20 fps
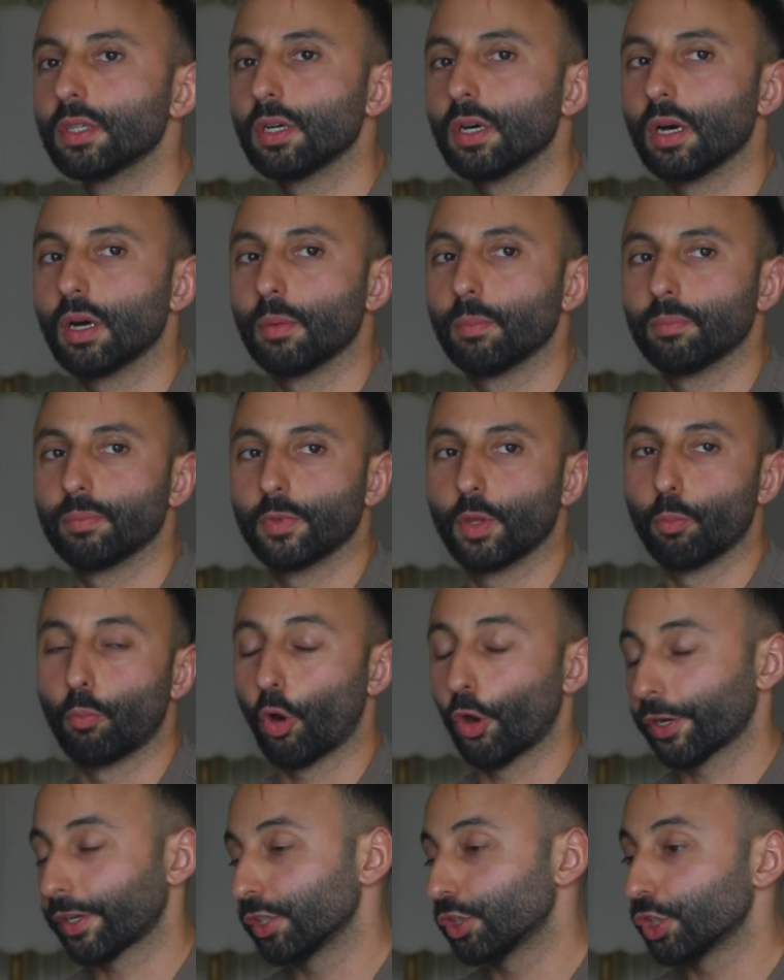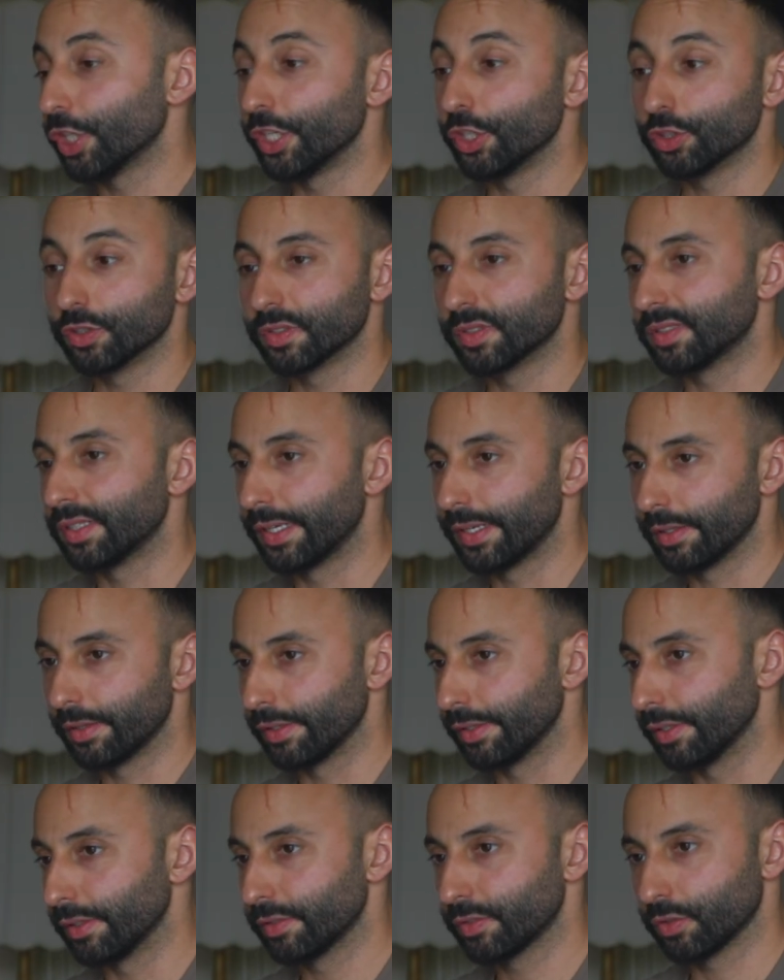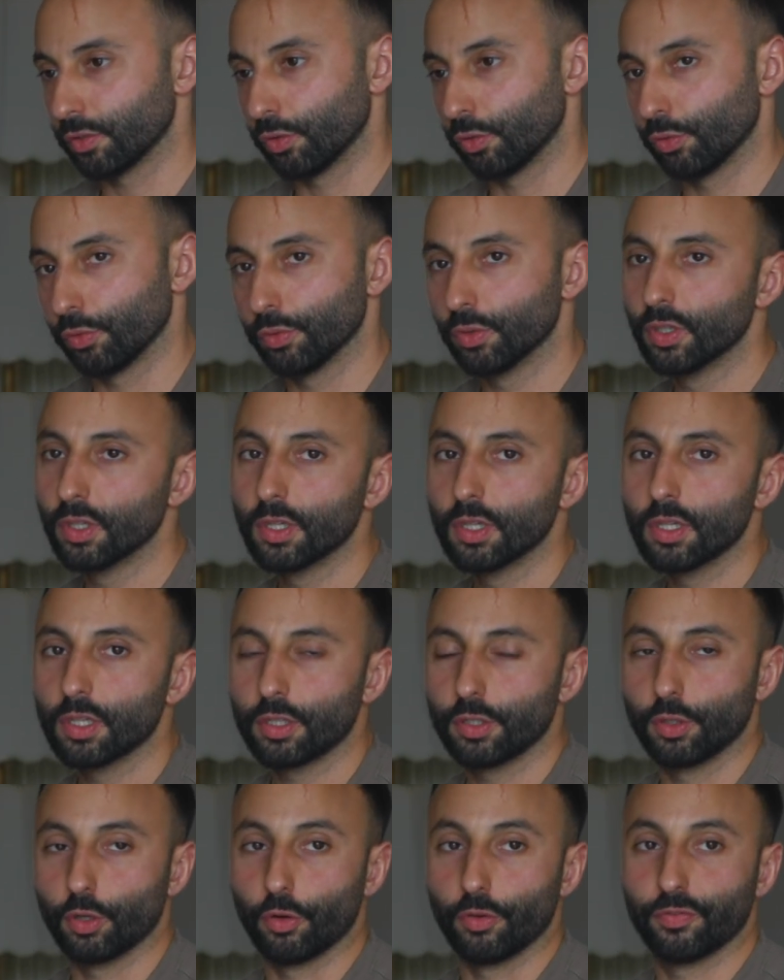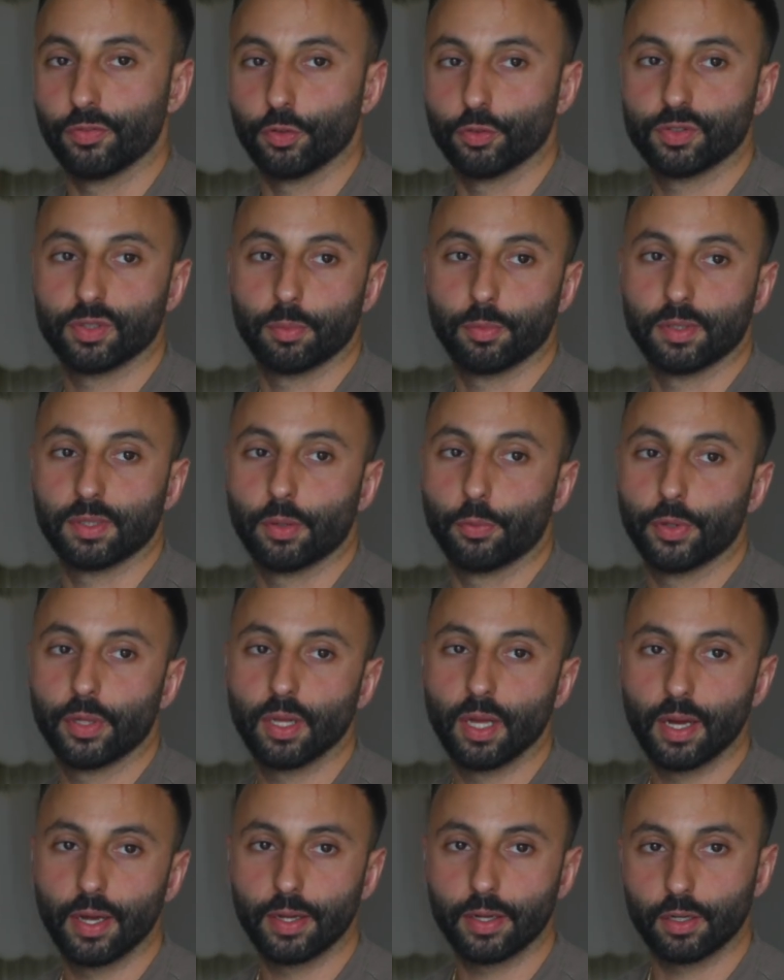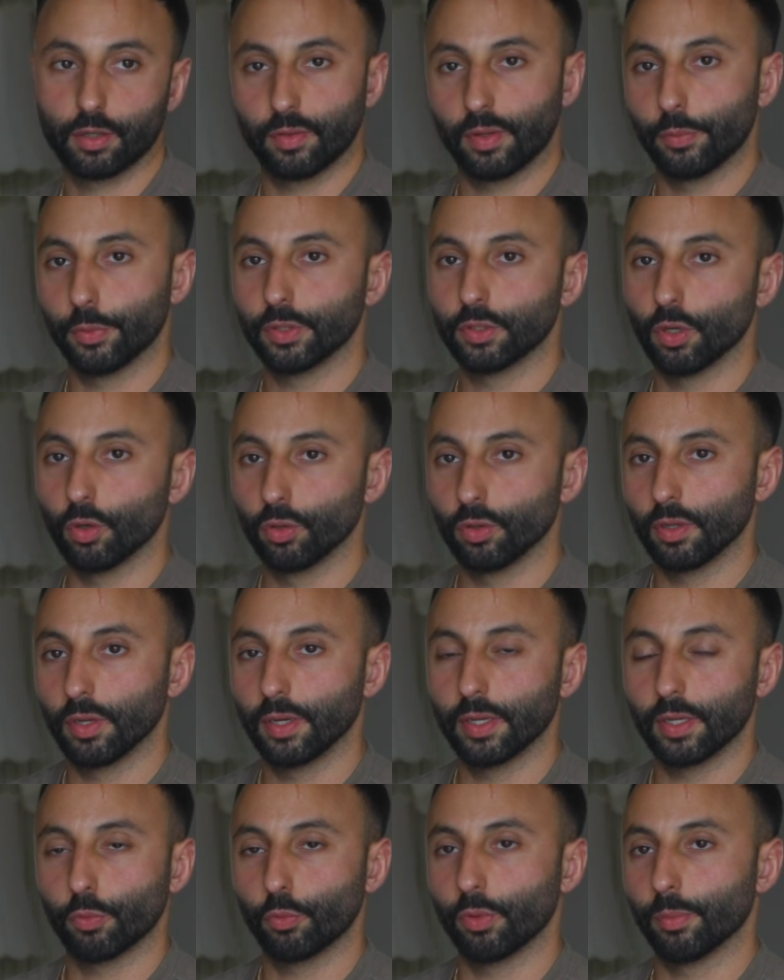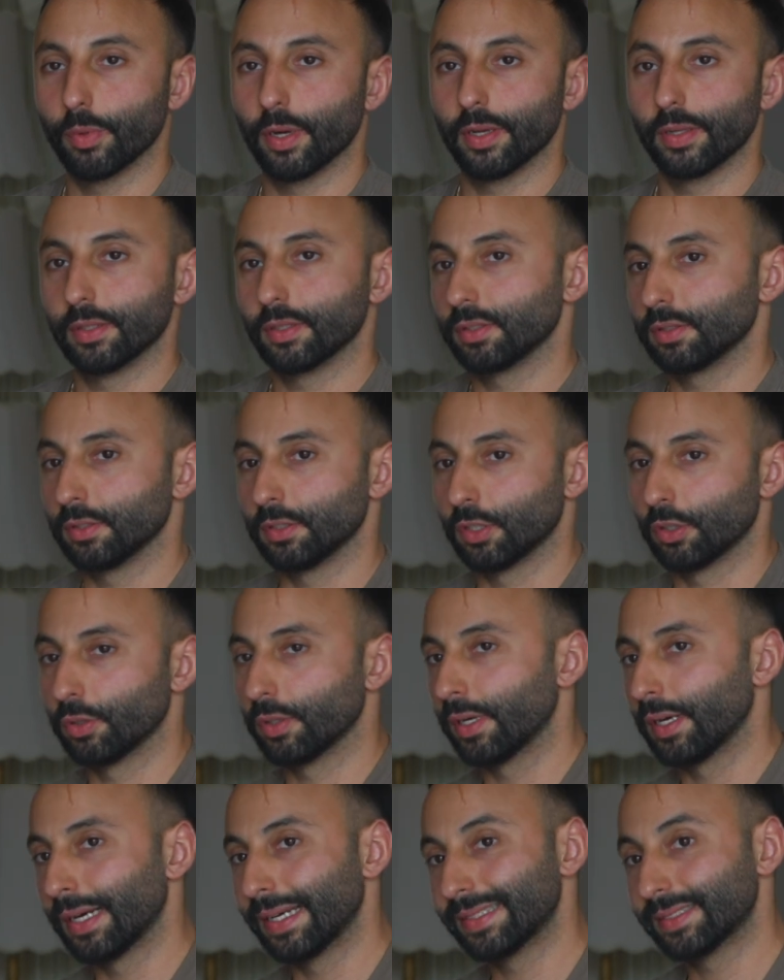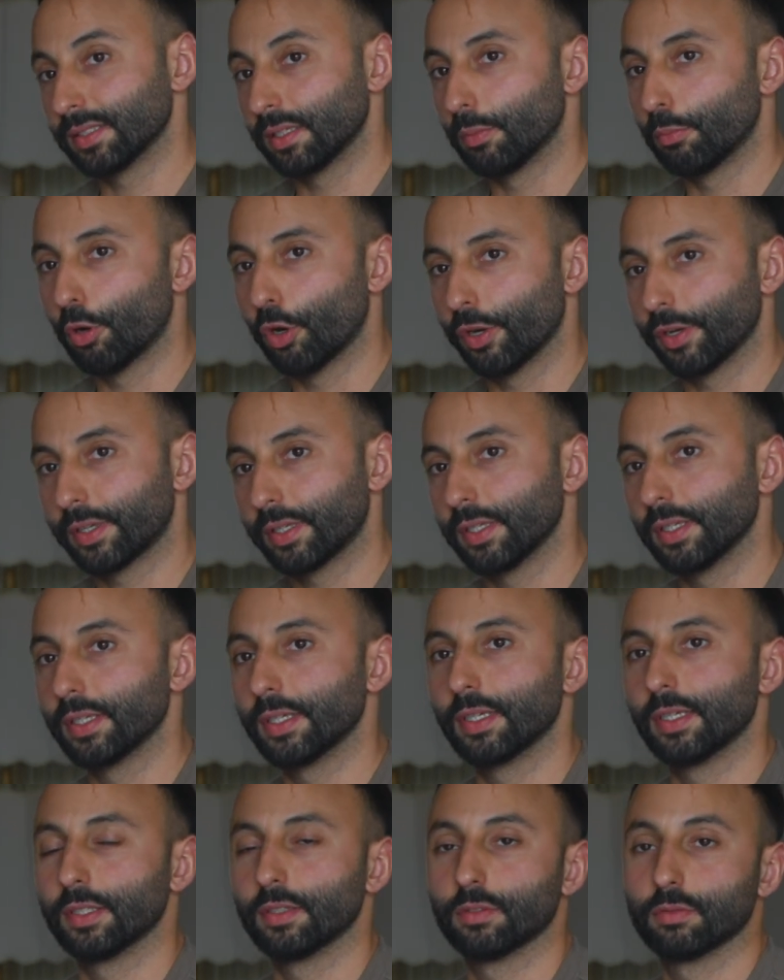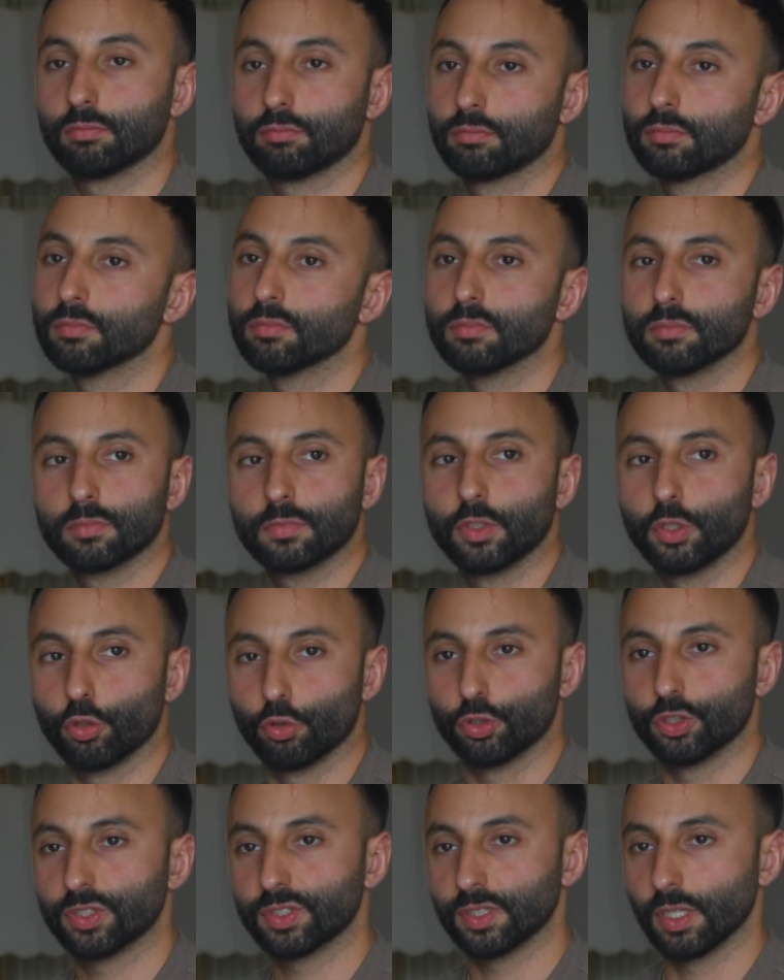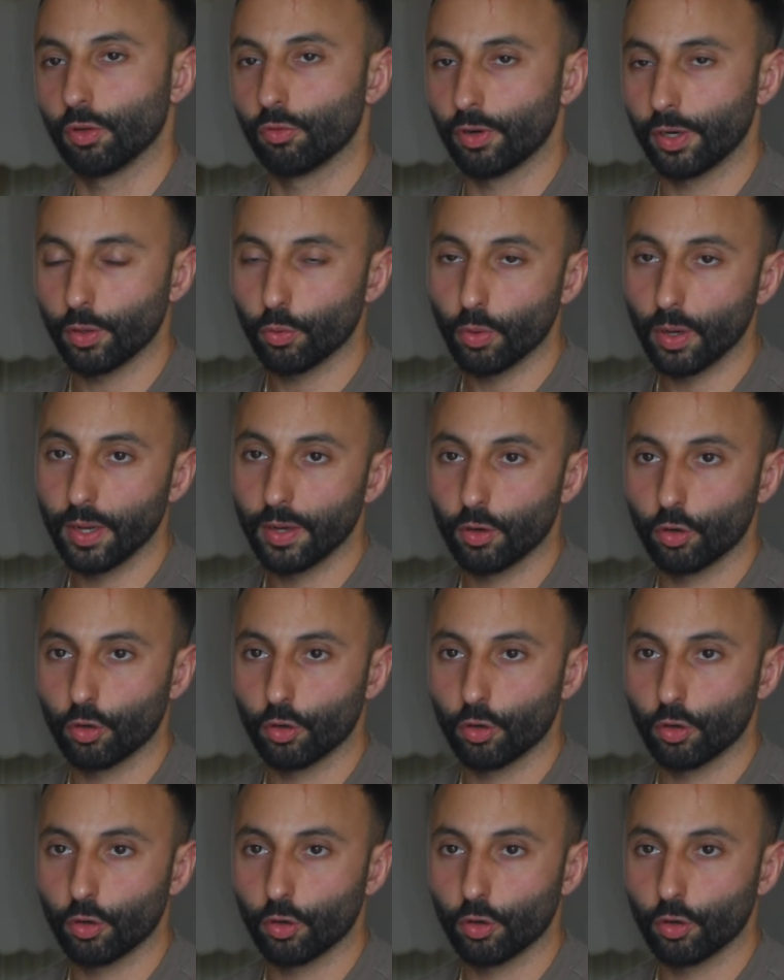The market changes daily. So, you know, if there's something that we like or that we don't like, we might, you know, exit a market and, you know, just sell right away.